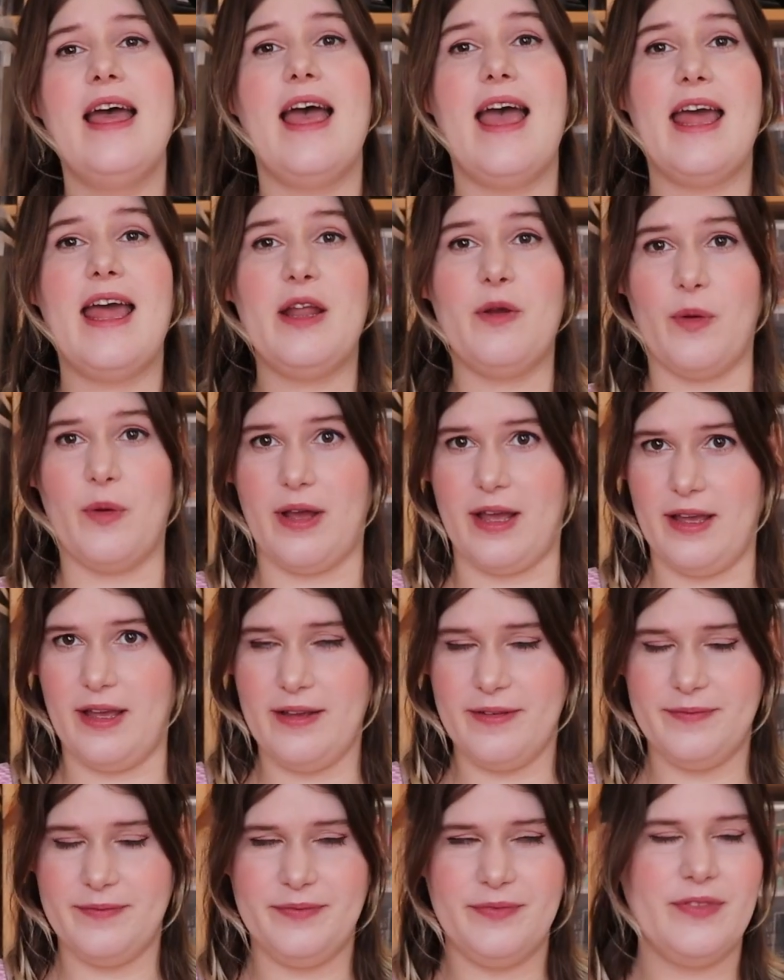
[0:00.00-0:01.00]

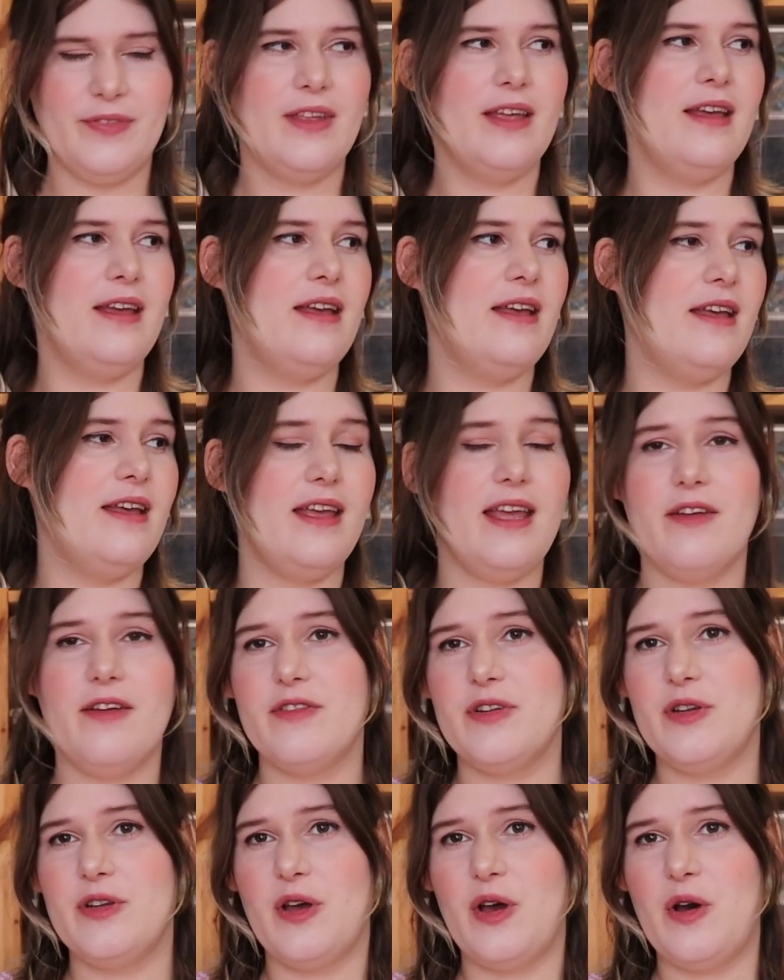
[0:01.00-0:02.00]
Anyway,
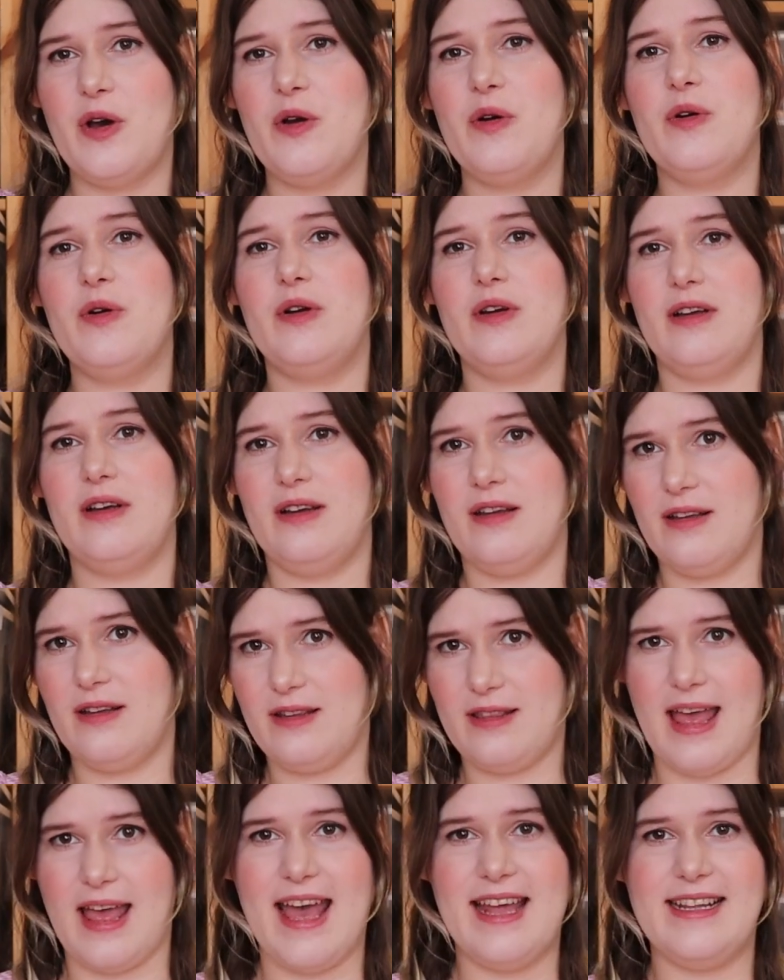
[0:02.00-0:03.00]
even though
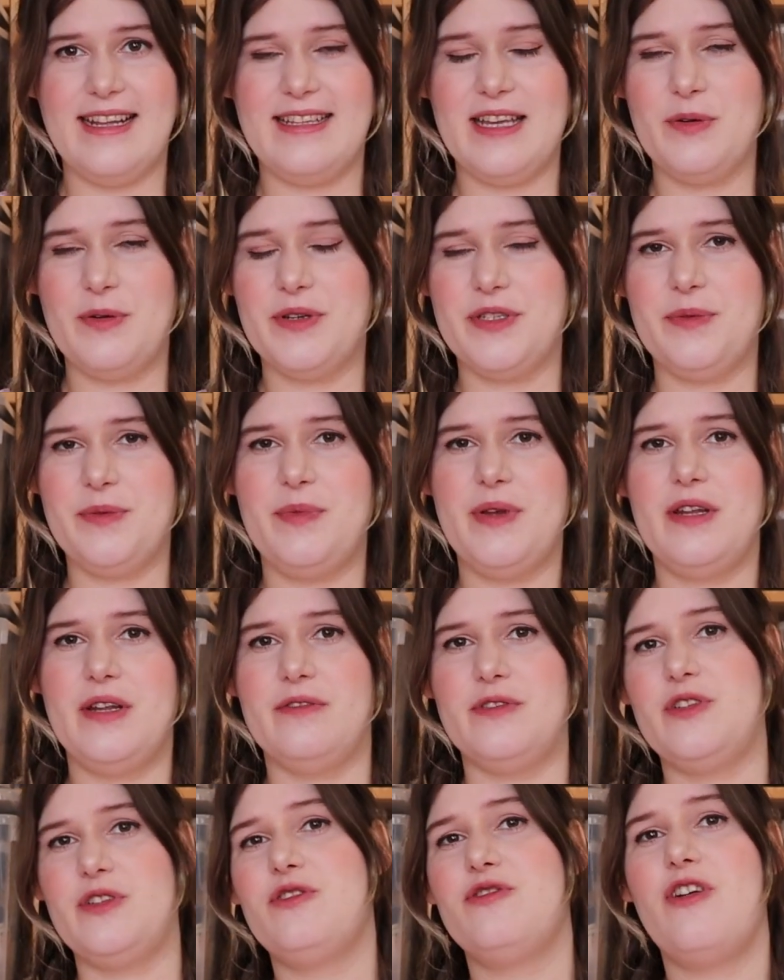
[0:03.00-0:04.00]
the editing was a bit
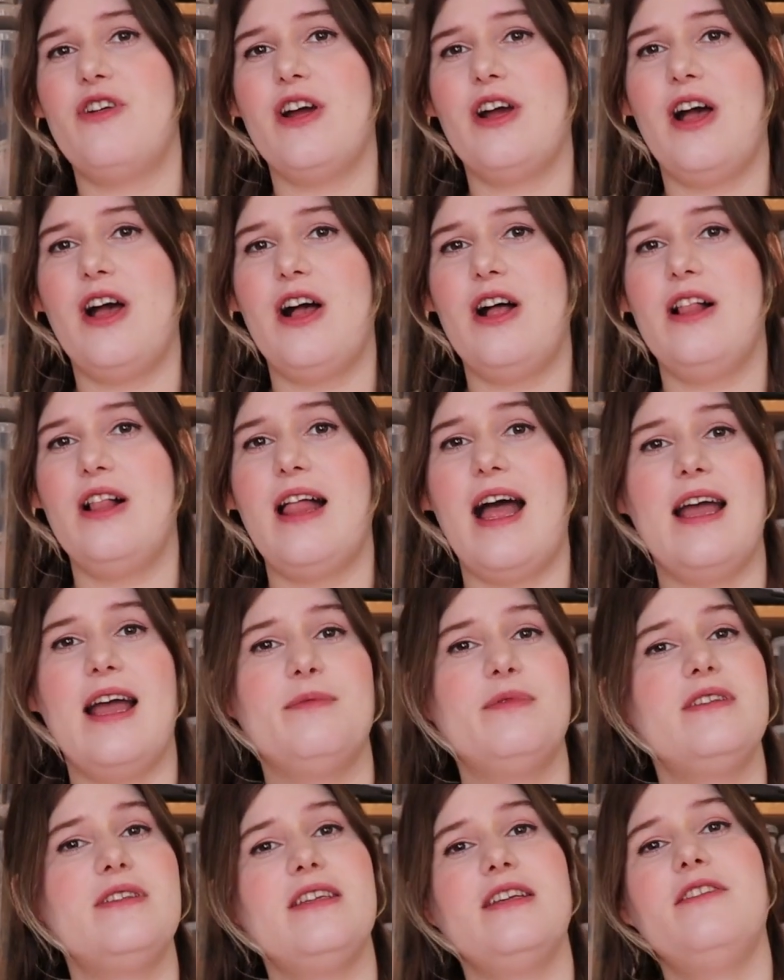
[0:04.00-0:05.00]
of a struggle,
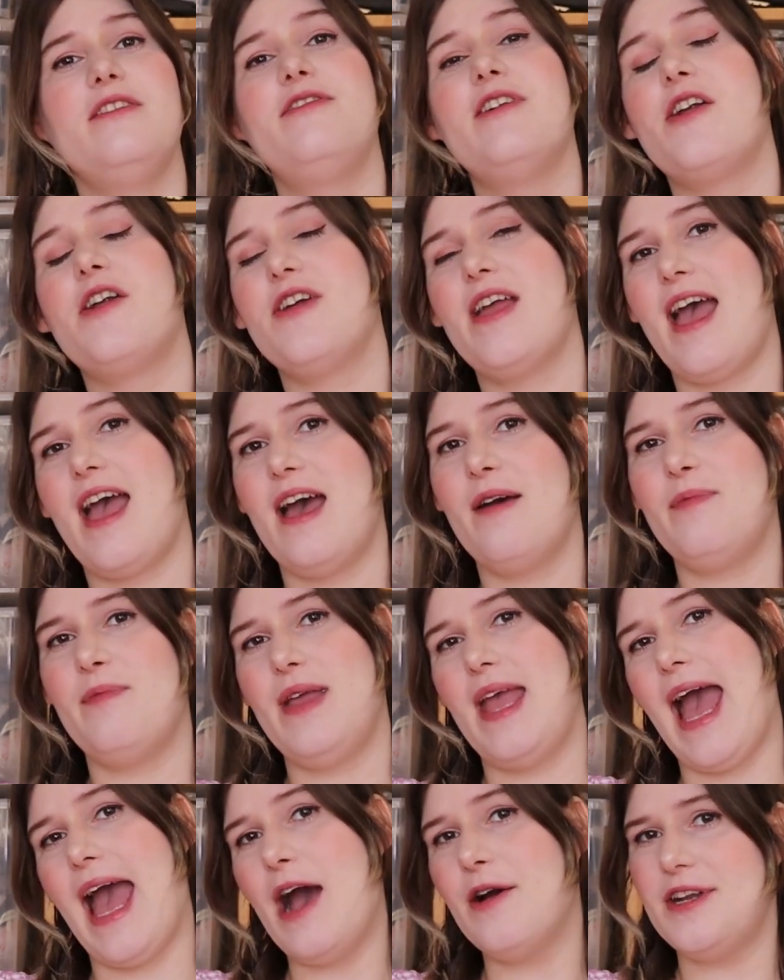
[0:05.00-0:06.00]
I'm still very
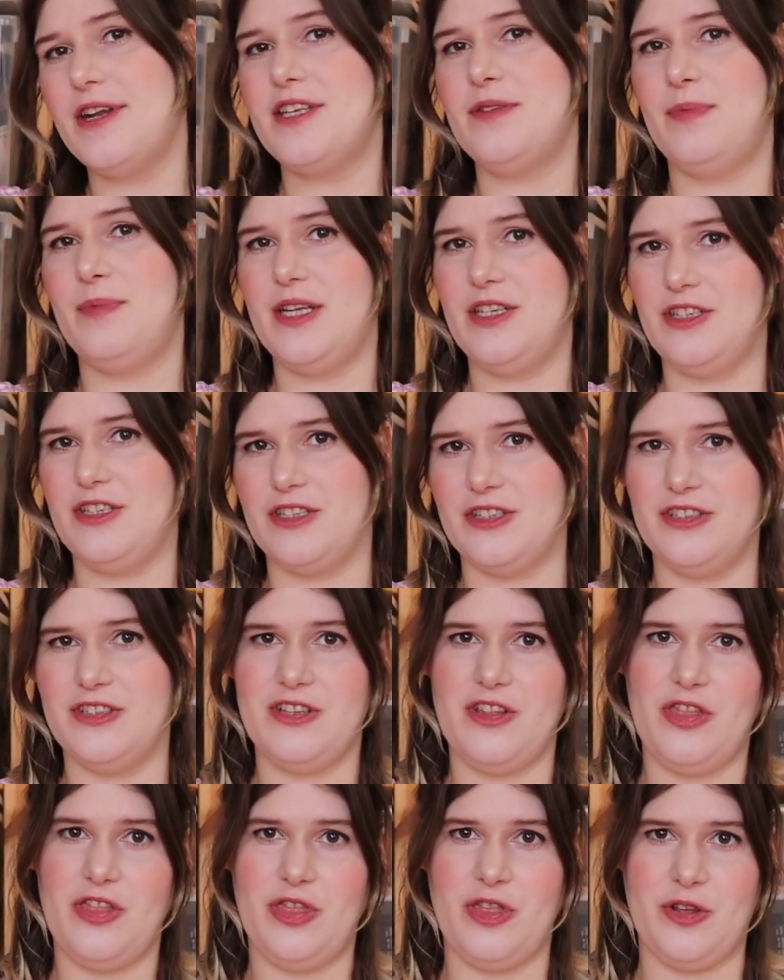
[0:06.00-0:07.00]
happy how these pictures
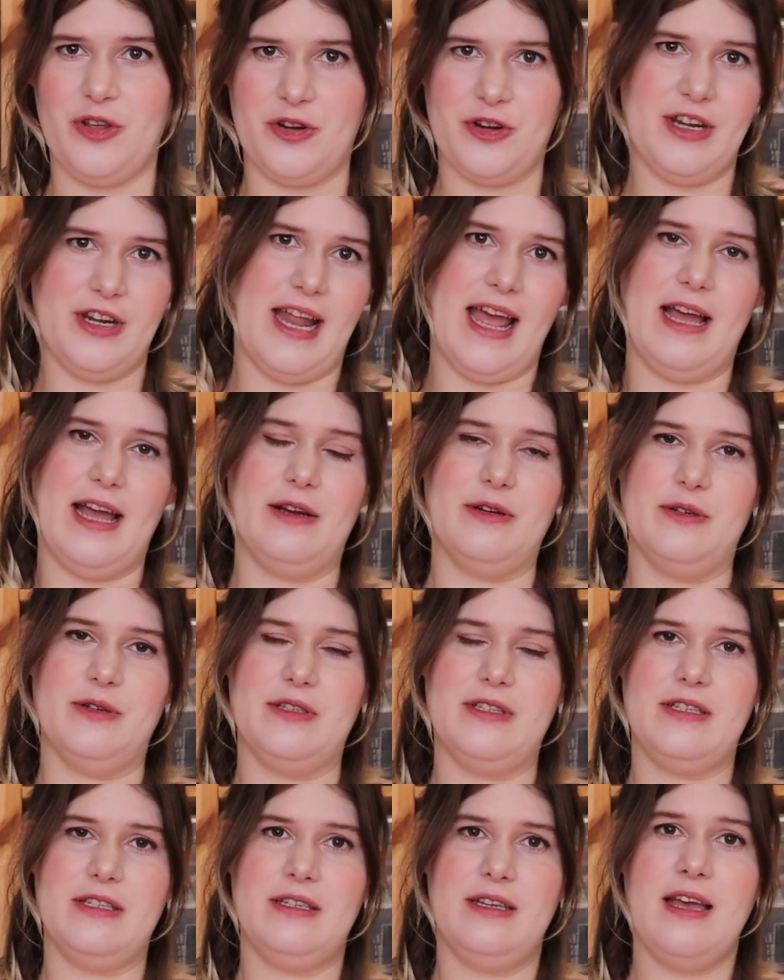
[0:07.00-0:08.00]
turned
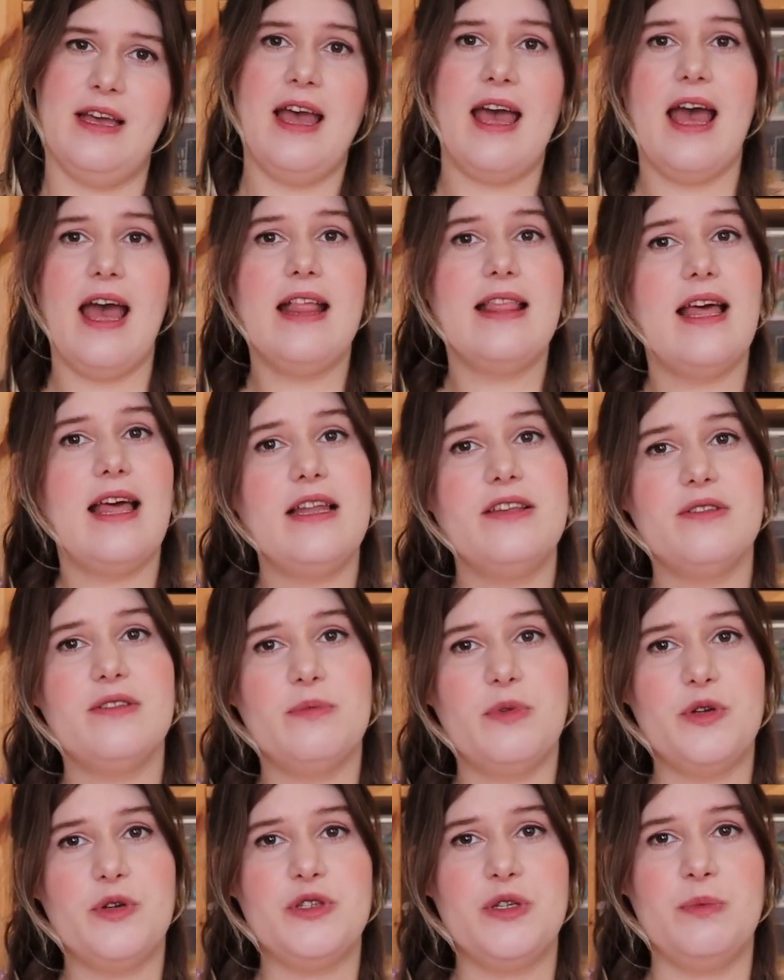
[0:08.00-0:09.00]
out, and that is the
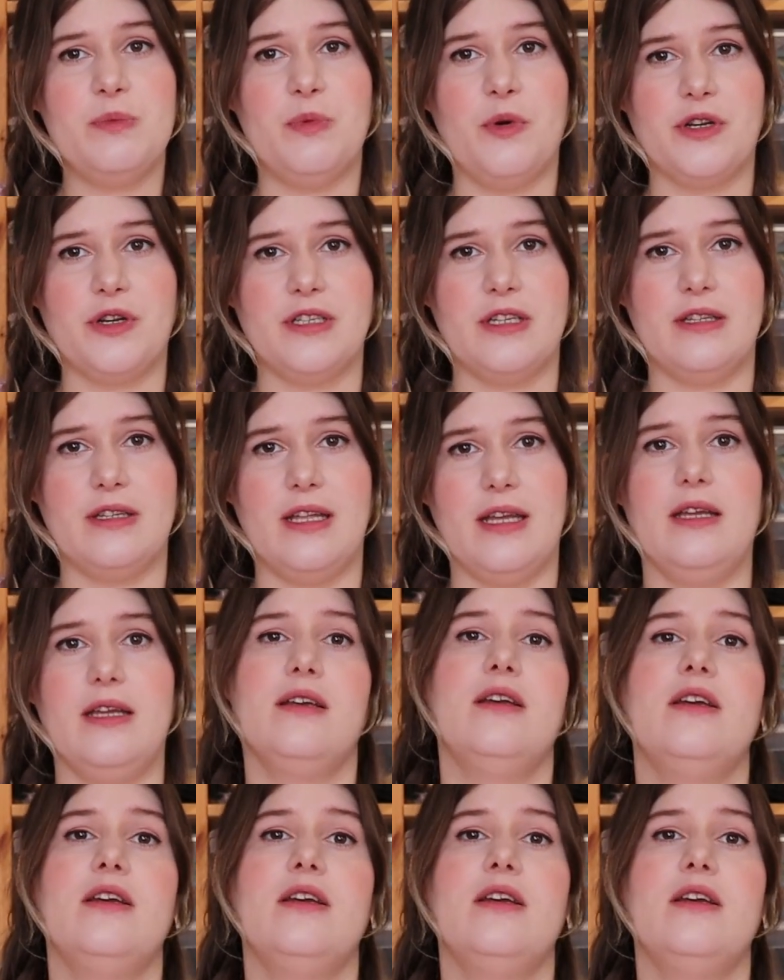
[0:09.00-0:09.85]
most important thing.